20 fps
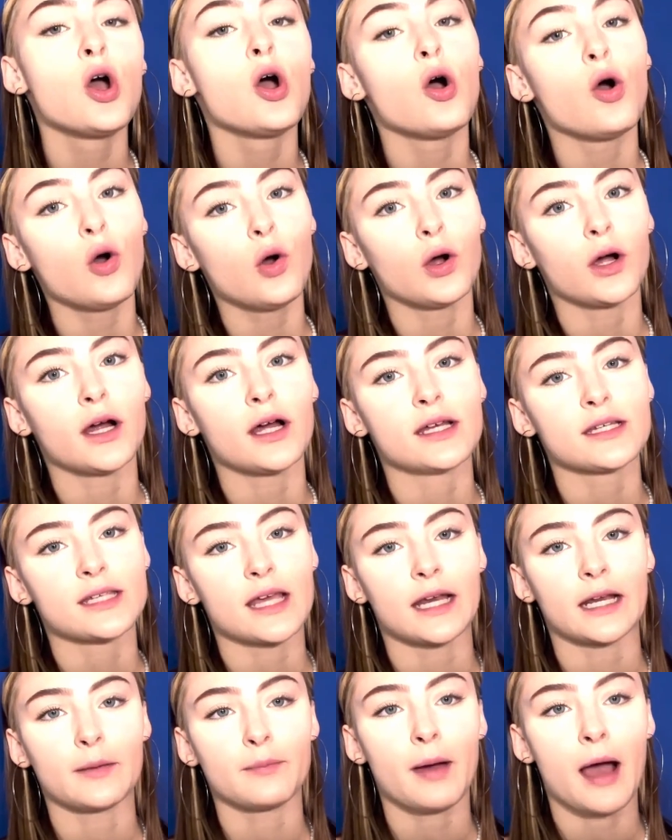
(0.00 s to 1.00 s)
or a
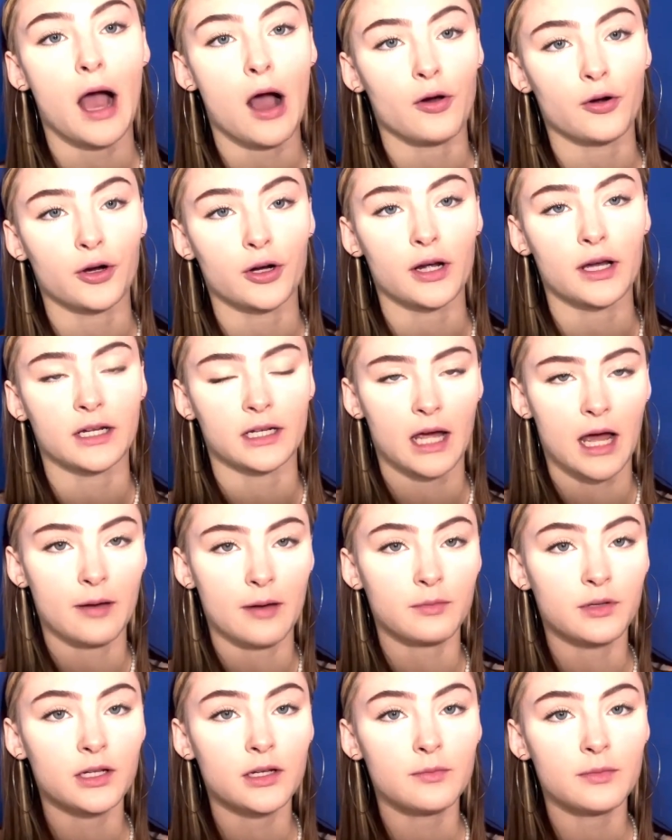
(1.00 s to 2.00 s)
setting powder, and I'm
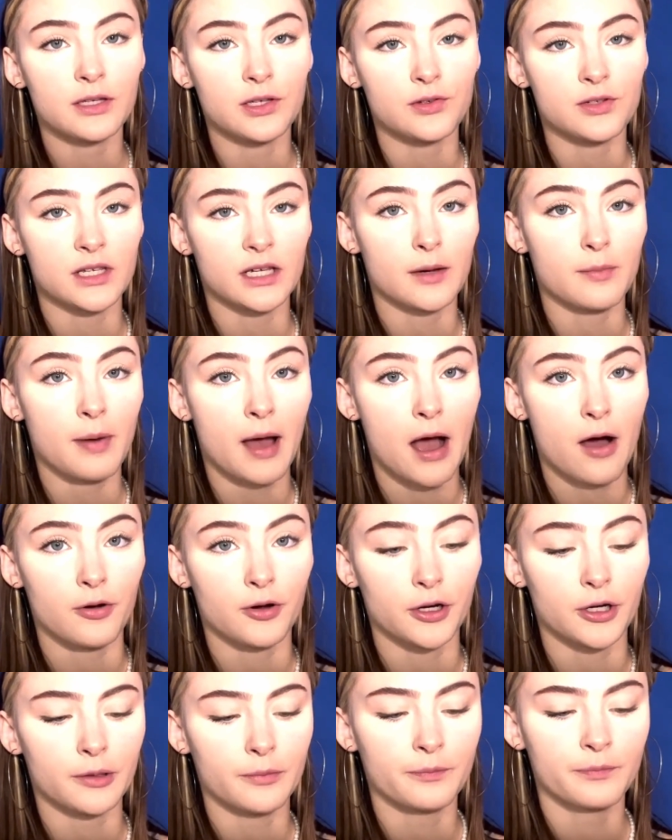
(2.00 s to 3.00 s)
gonna be using a
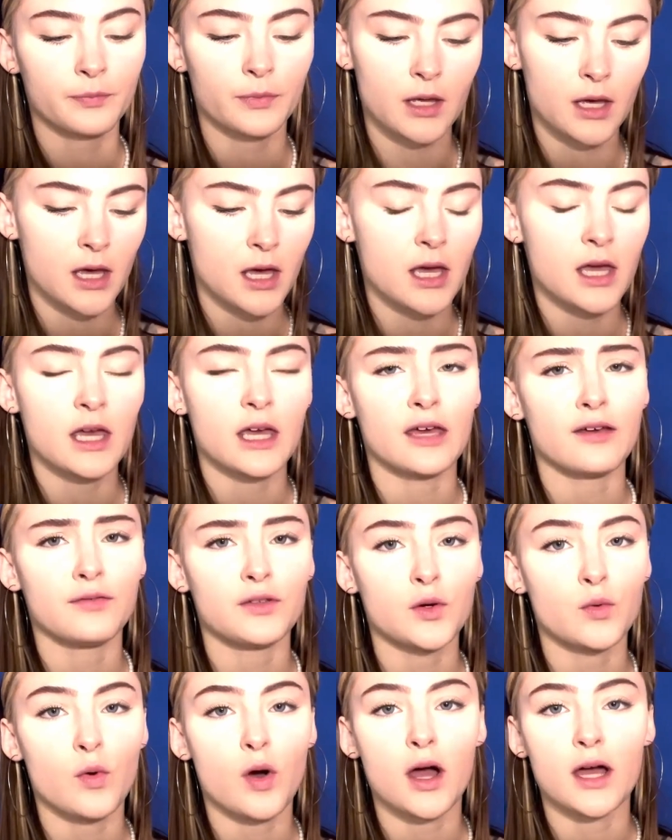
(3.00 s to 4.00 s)
powder. If
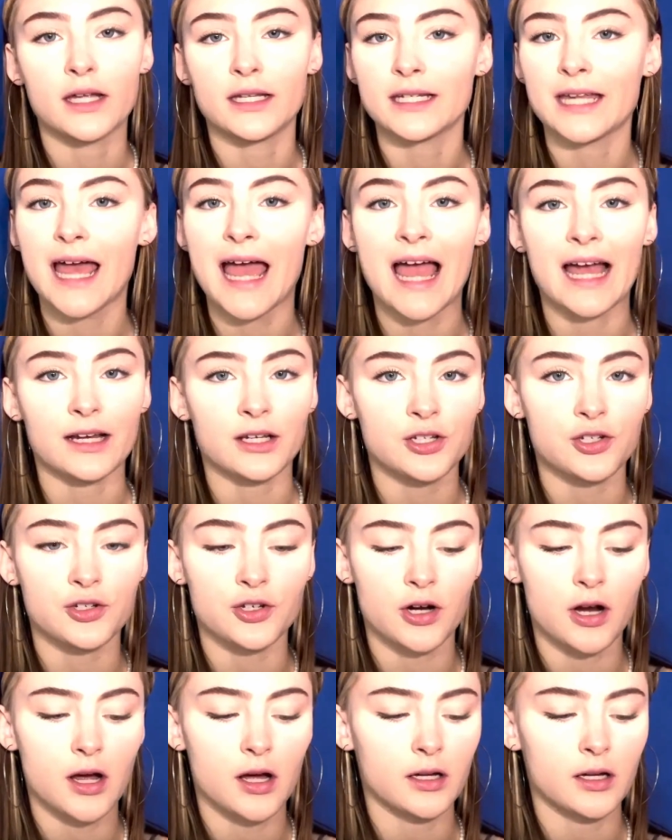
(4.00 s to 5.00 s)
you want
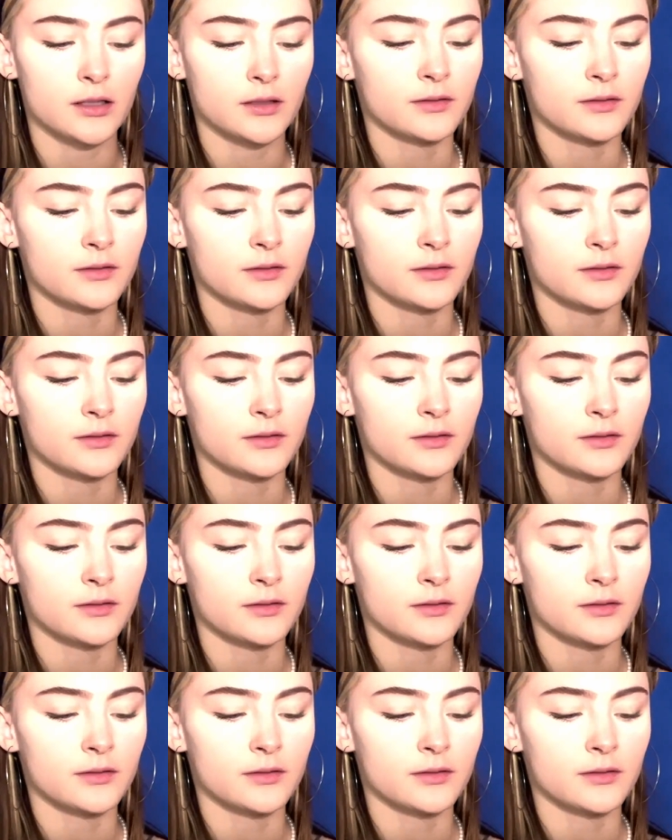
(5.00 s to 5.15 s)
extra